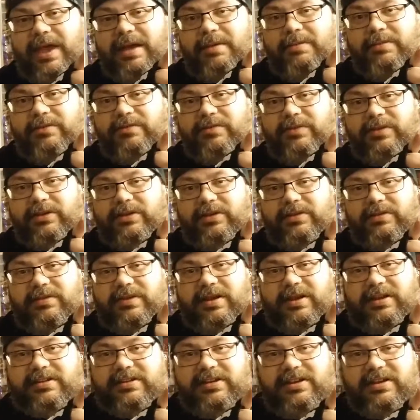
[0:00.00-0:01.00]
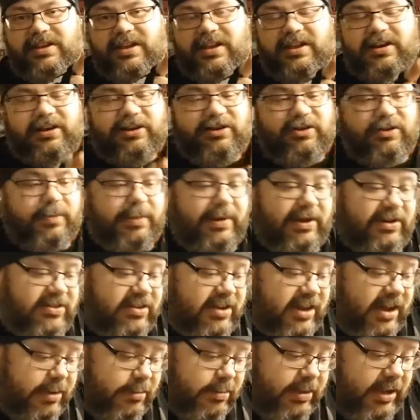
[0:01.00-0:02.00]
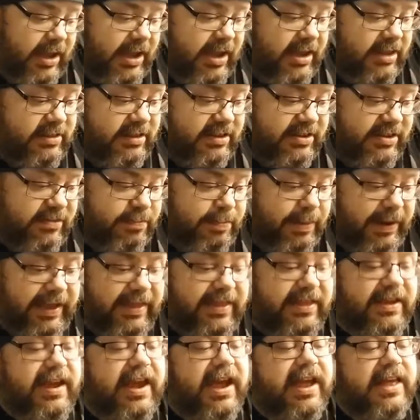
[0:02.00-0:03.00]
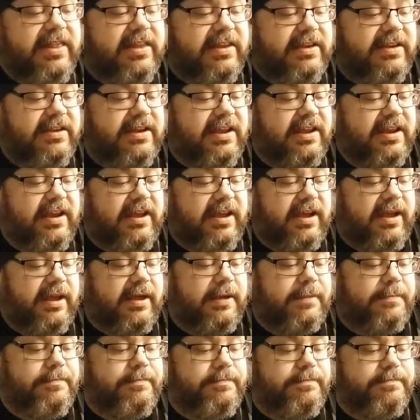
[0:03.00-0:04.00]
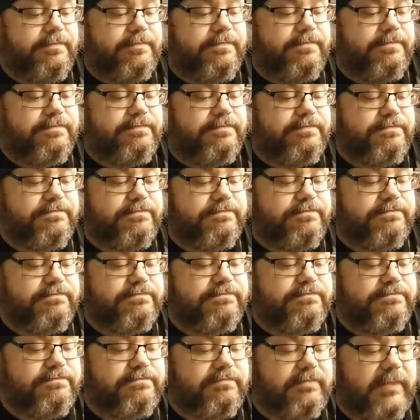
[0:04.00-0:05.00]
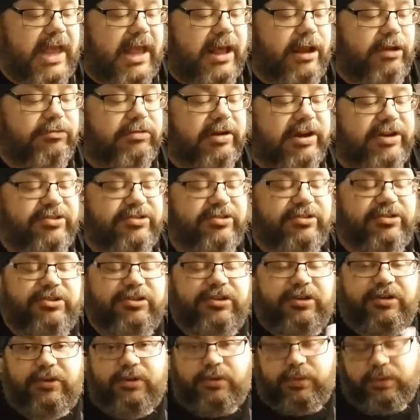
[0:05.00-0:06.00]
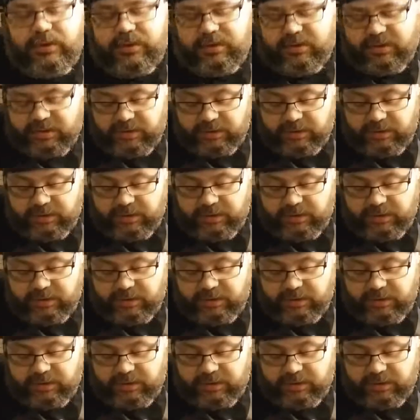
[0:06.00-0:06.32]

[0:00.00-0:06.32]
Amityville 1992, About Time. This is by the guy that did, Hellraiser 2.